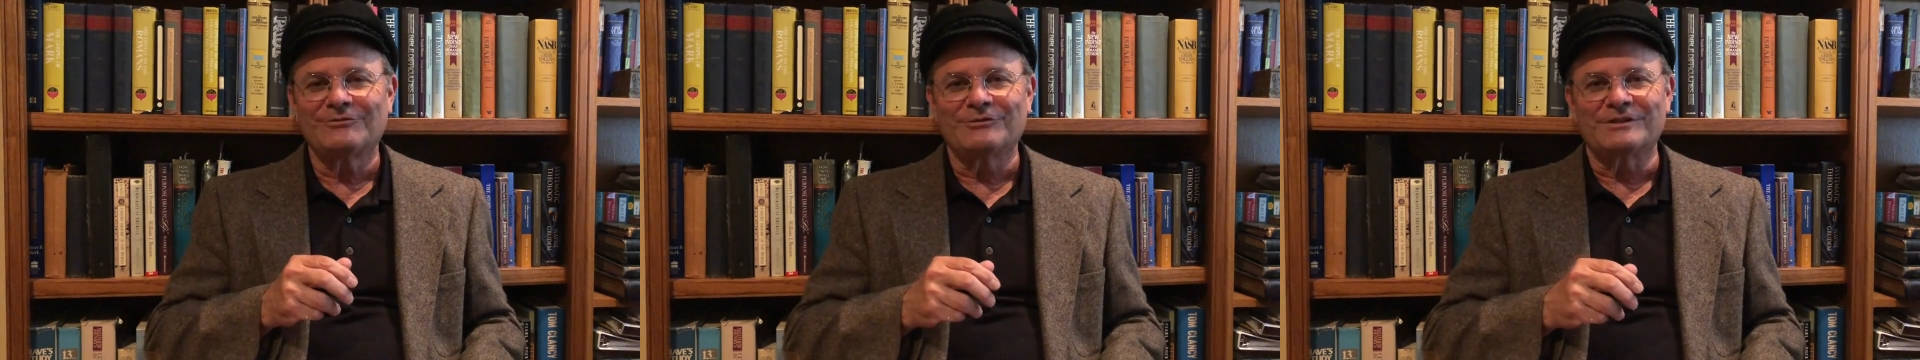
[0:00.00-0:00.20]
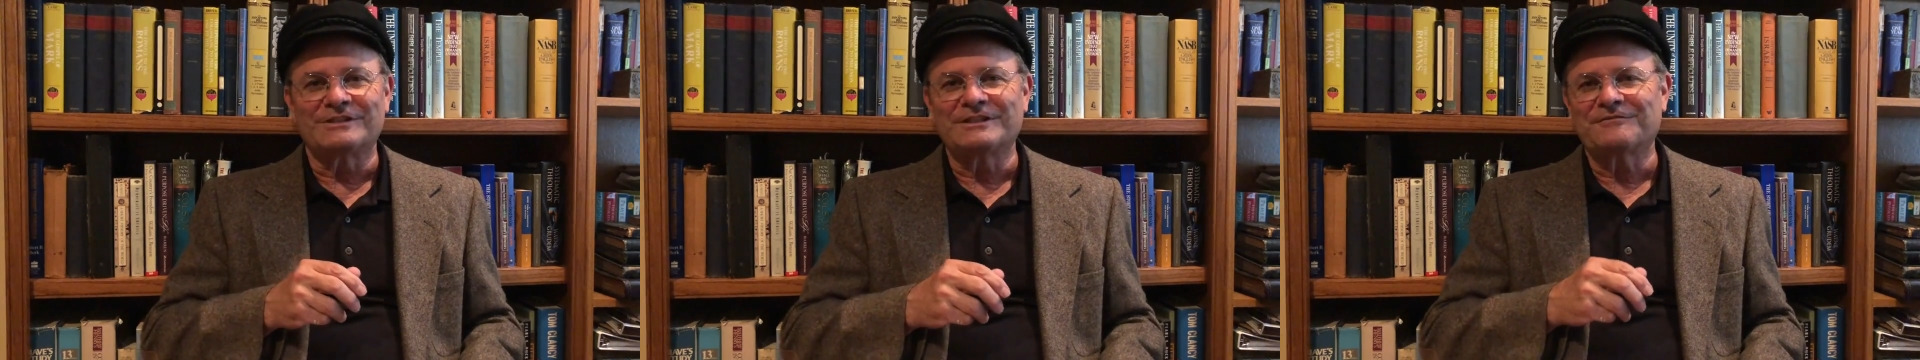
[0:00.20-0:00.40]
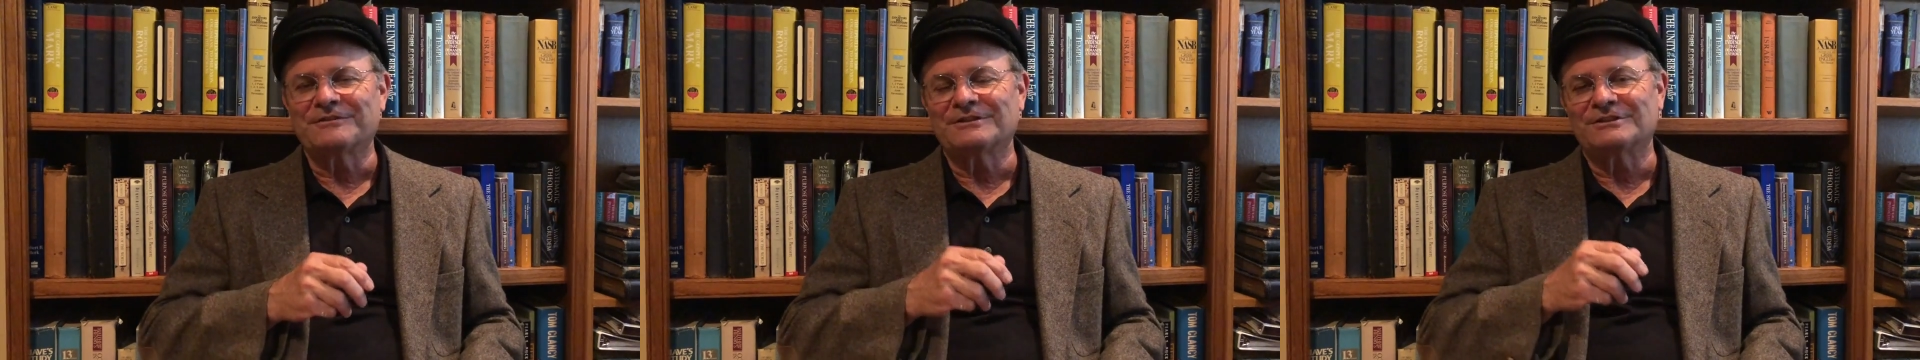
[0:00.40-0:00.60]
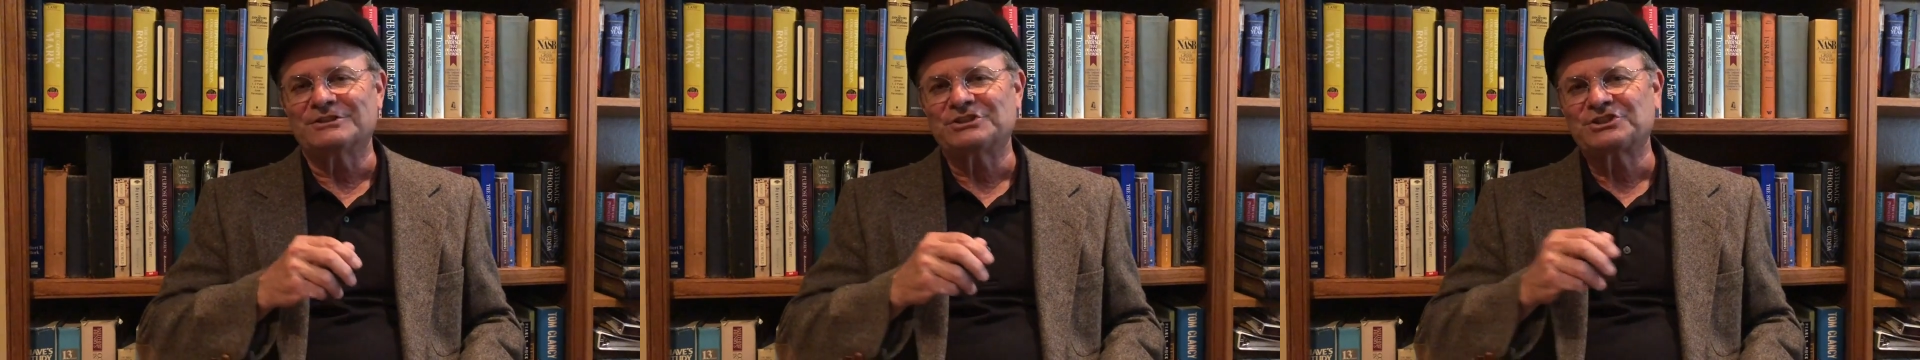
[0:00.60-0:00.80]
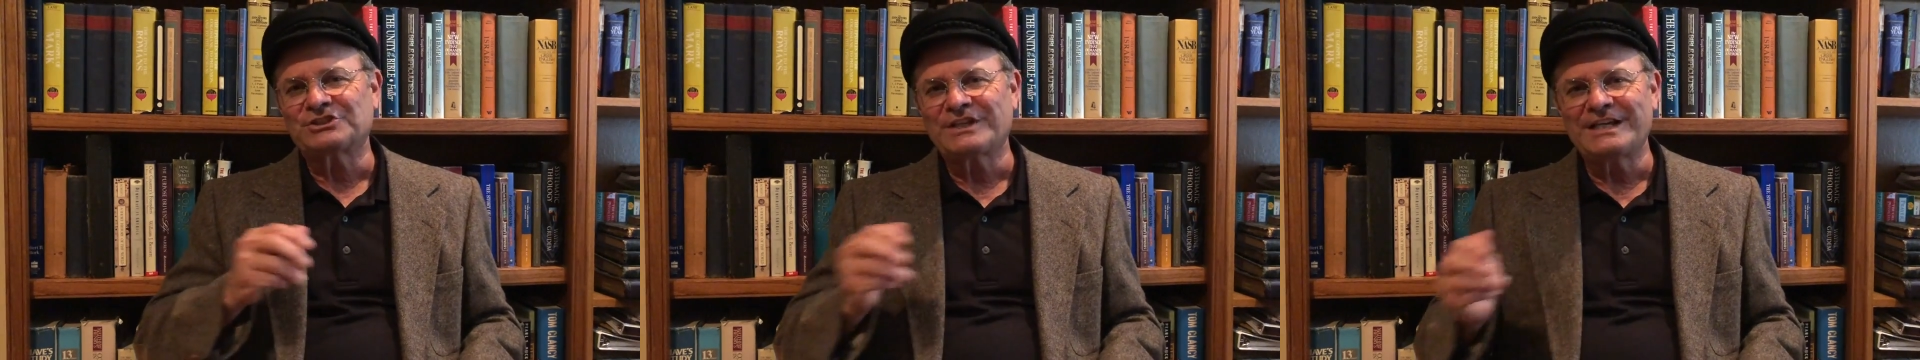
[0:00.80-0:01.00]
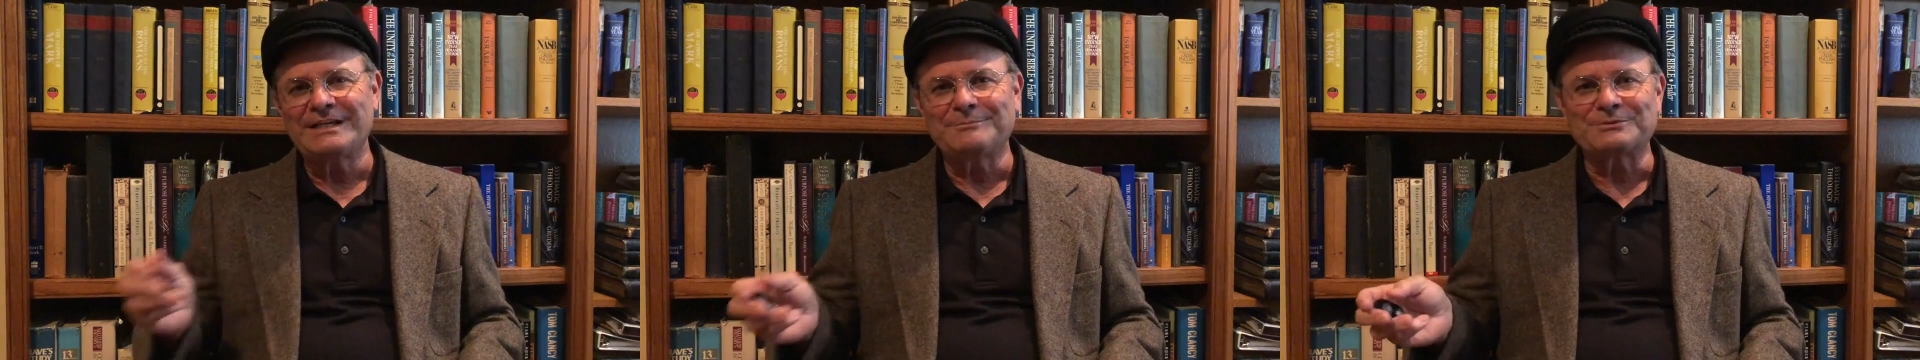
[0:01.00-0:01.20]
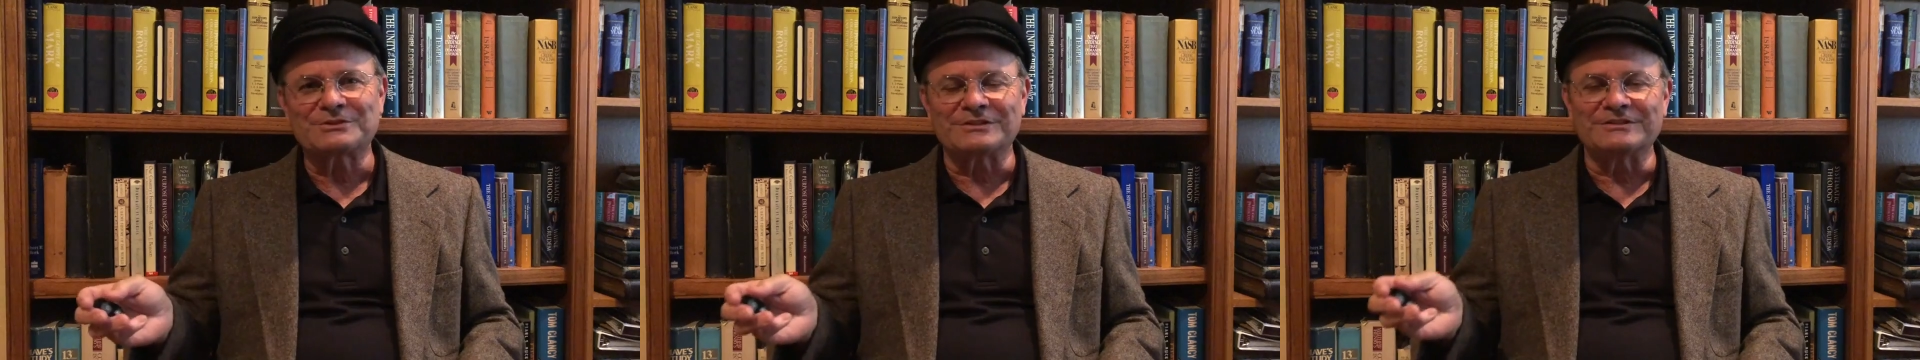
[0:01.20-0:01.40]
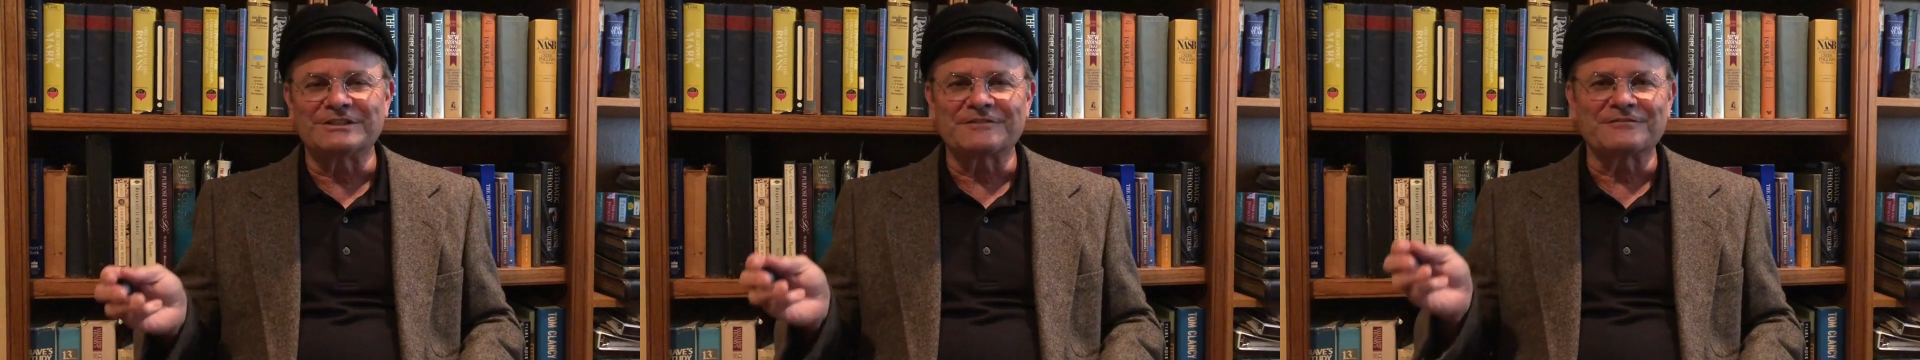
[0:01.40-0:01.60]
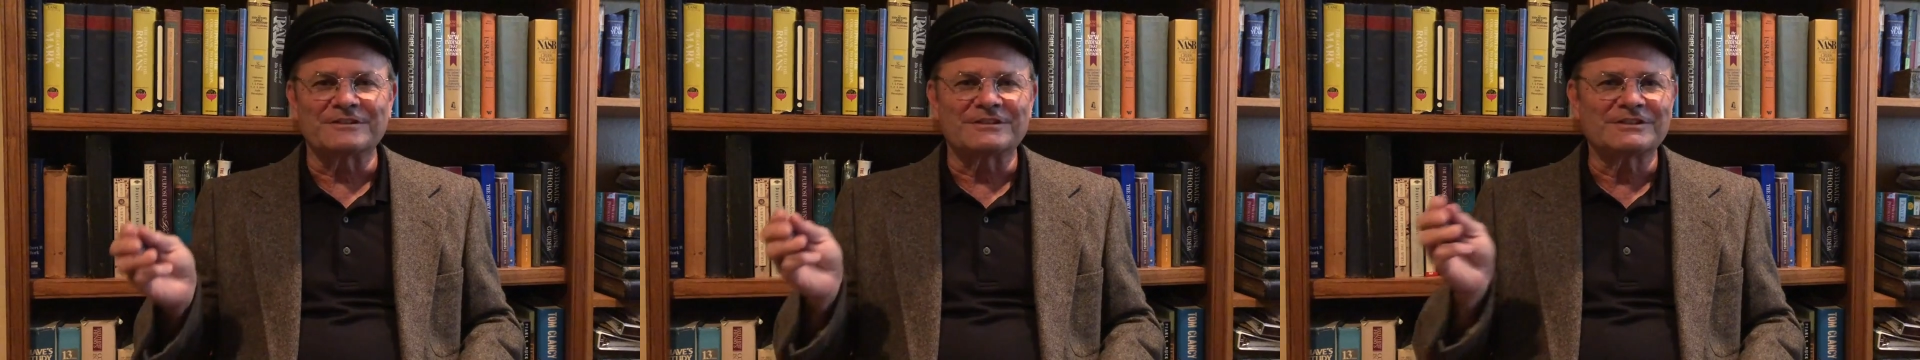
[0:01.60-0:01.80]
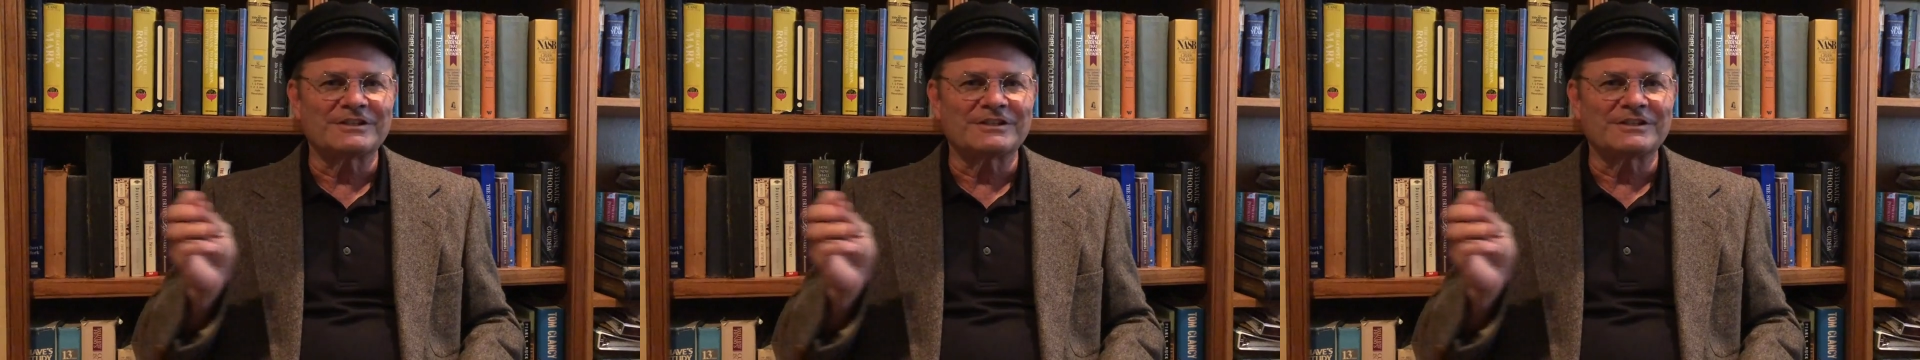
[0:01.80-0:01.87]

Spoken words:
with different shapes and different